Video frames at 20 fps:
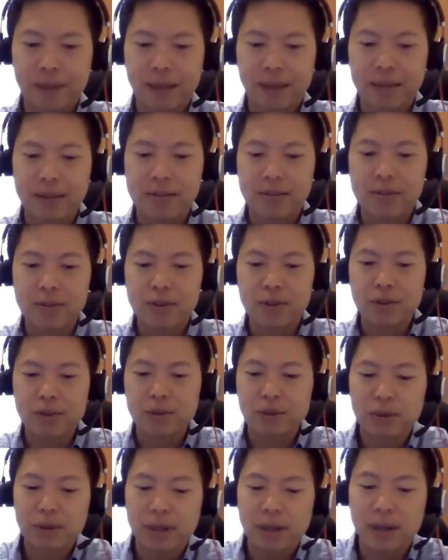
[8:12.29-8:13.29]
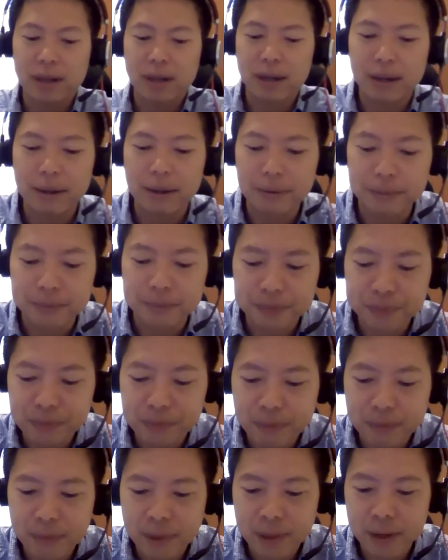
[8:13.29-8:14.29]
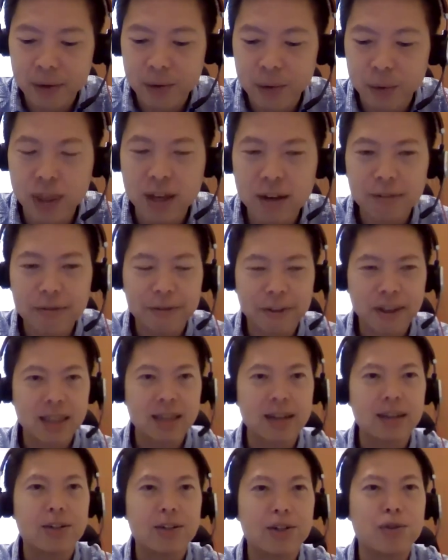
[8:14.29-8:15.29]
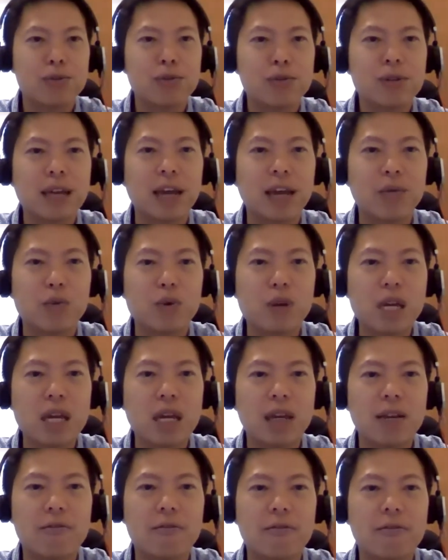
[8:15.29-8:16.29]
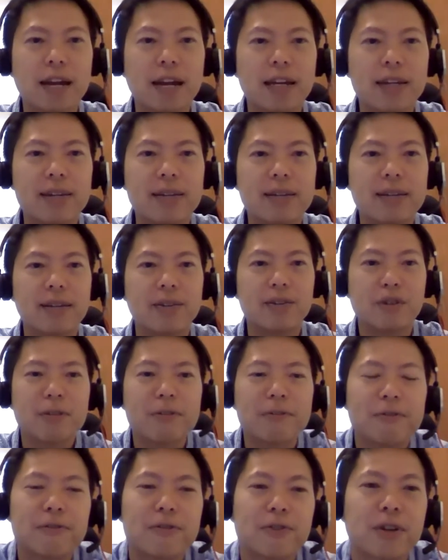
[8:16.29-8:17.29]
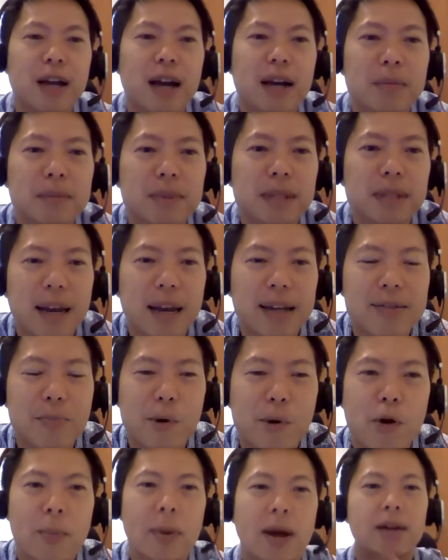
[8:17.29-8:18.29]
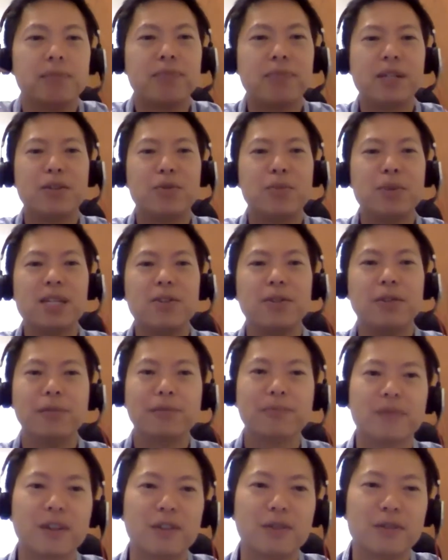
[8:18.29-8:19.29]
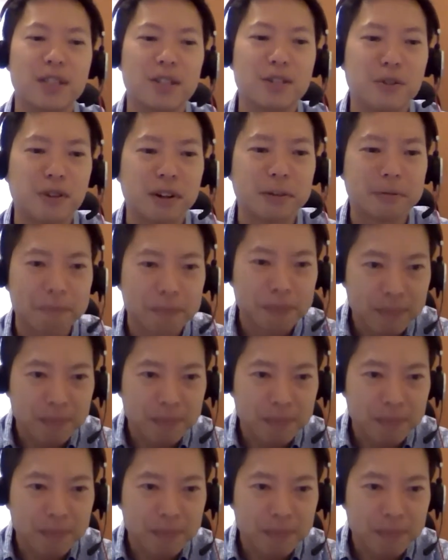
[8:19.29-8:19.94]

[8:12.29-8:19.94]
And so without further ado, can we invite Griff to come tell us more about P2PU? Over to you, Griff.